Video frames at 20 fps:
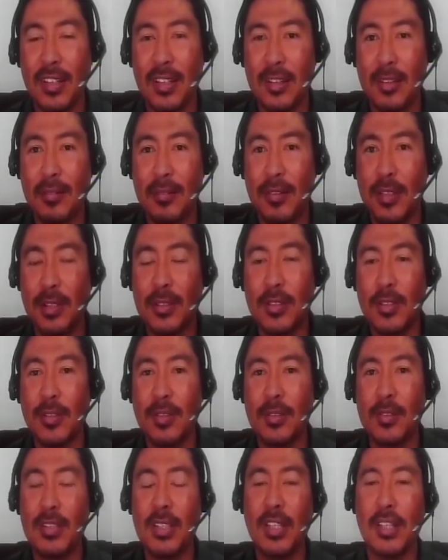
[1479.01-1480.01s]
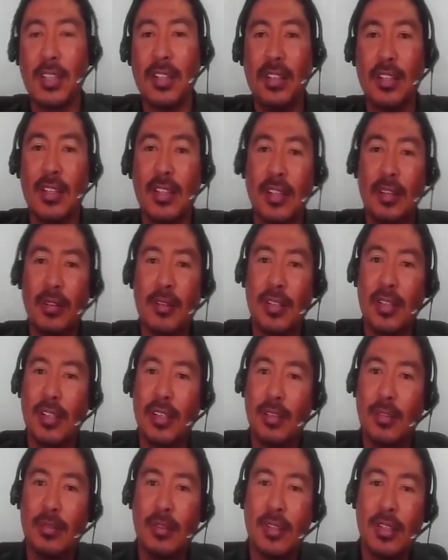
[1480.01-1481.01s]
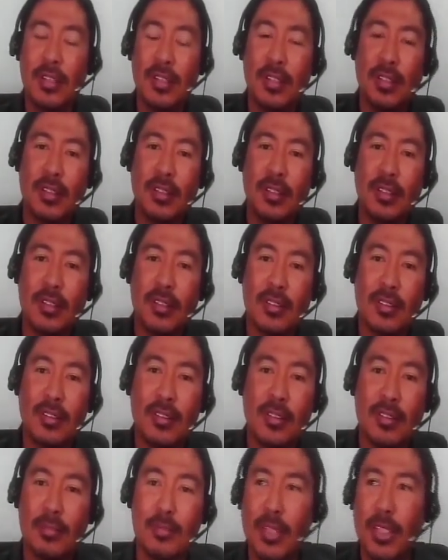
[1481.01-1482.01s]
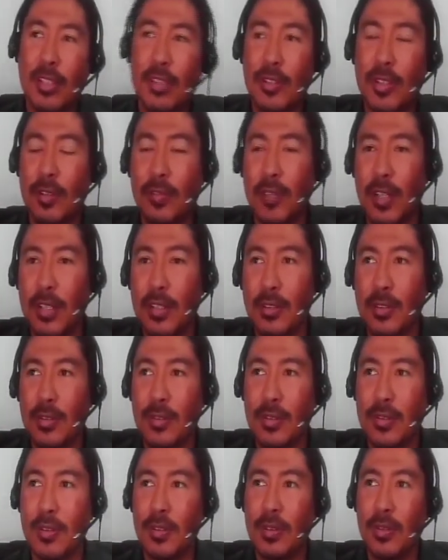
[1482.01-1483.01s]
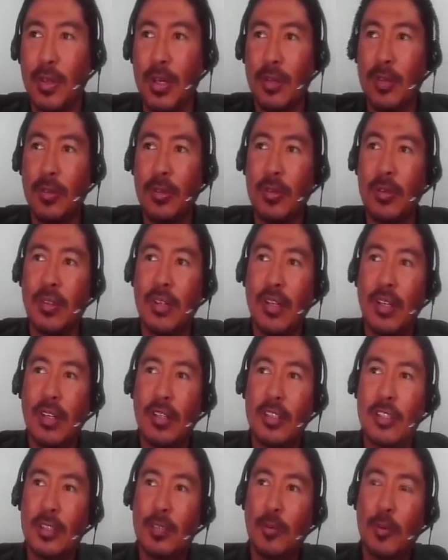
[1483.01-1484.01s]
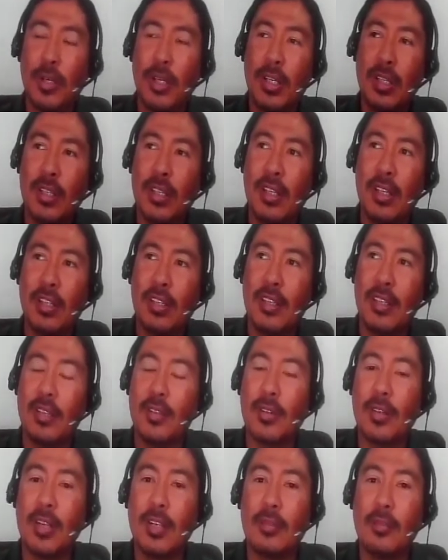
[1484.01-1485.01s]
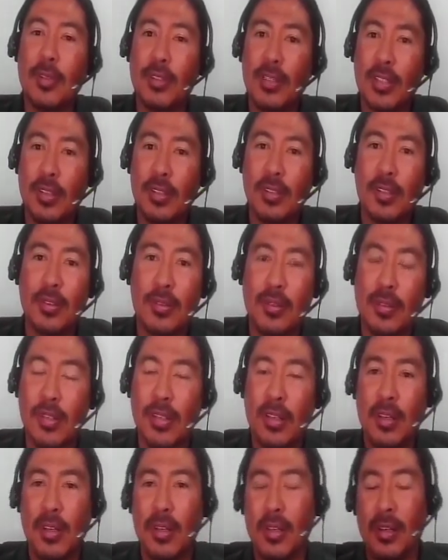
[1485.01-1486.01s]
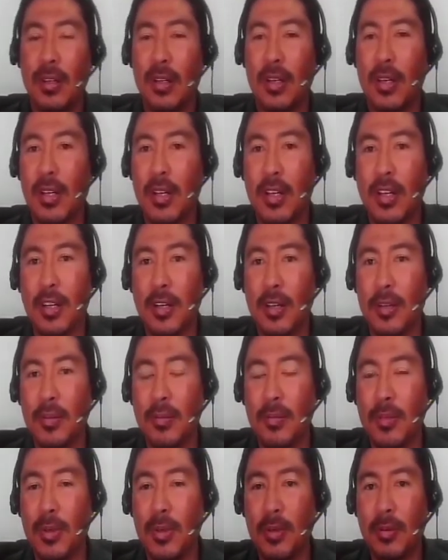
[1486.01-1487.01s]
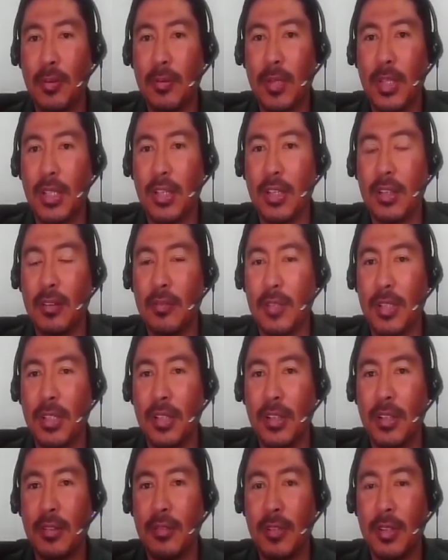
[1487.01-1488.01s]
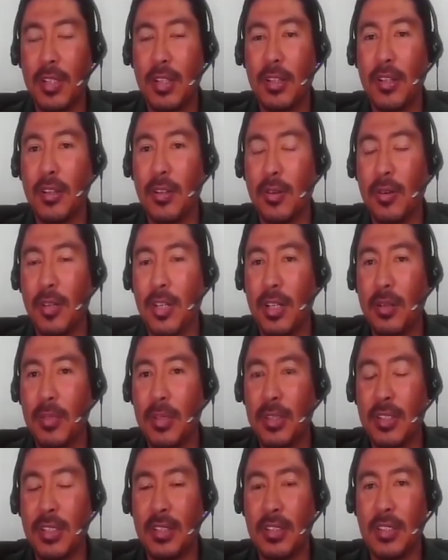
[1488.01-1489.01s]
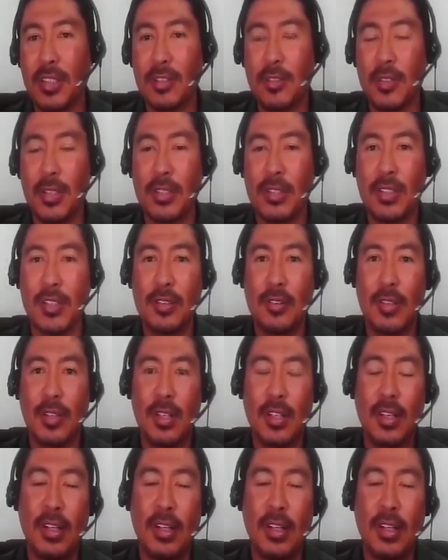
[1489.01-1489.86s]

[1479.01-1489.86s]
We used to use DDT. The, the, the, Ministry of Health used to go around spraying DDT to kill mosquito um, yeah. within within within the tongue limits, etc., etc